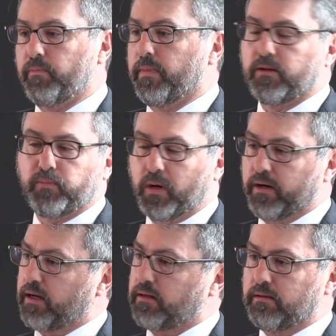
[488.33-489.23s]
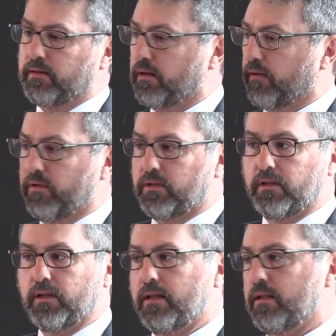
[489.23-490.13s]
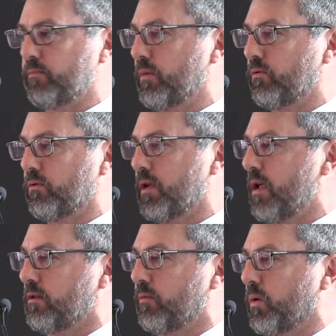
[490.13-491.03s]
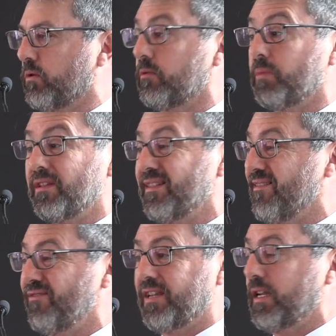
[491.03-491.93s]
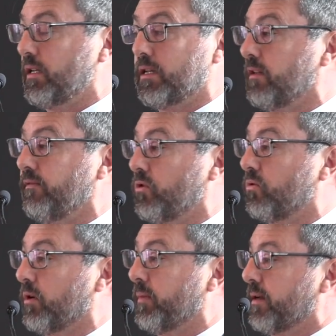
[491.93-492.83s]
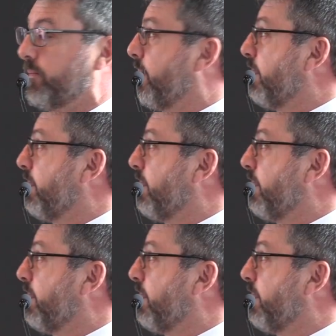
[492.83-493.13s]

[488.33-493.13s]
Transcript: There's potash discoveries in there, there's mineral sands deposits, but there's no tin. He doesn't even talk about it.